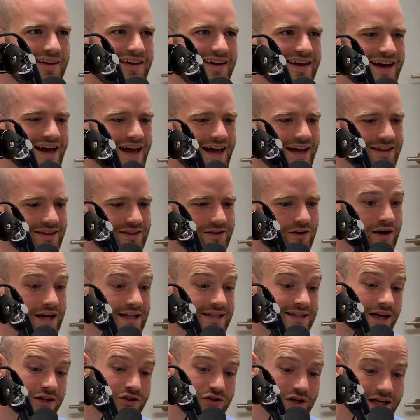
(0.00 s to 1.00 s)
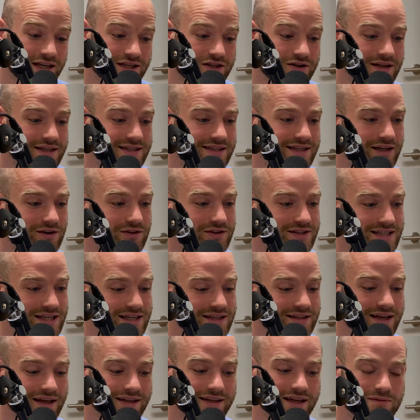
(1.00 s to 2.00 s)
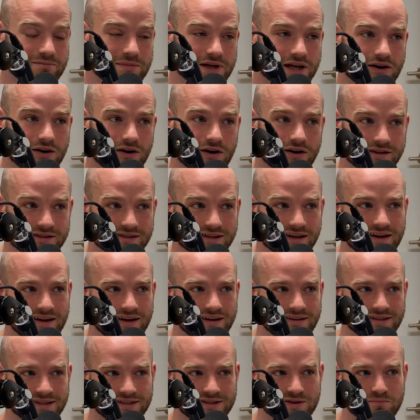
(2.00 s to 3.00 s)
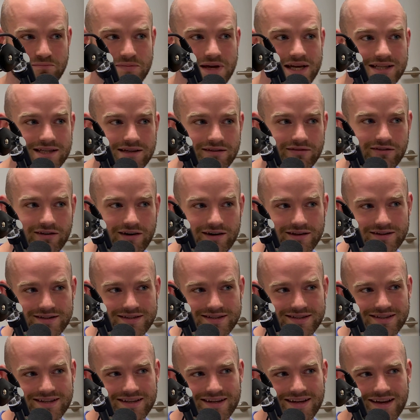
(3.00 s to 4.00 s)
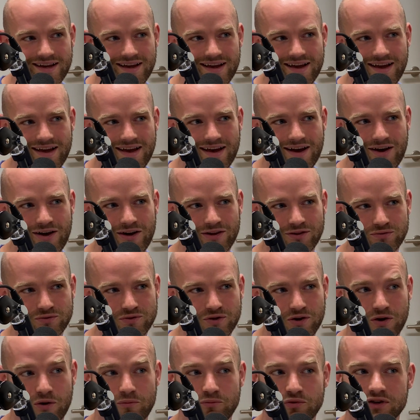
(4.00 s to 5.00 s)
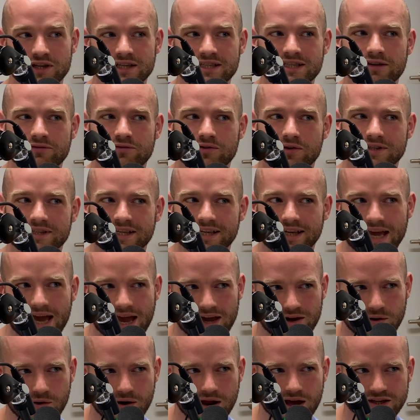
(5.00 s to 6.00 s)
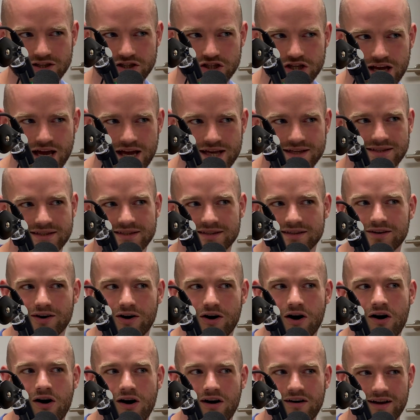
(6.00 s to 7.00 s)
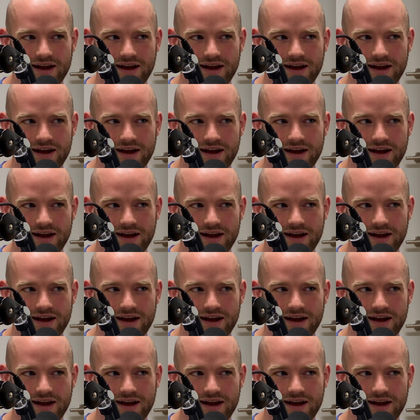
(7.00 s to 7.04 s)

And uh, it's actually interesting on the internet because there's a big difference uh, to the community if you're saying Angular J S or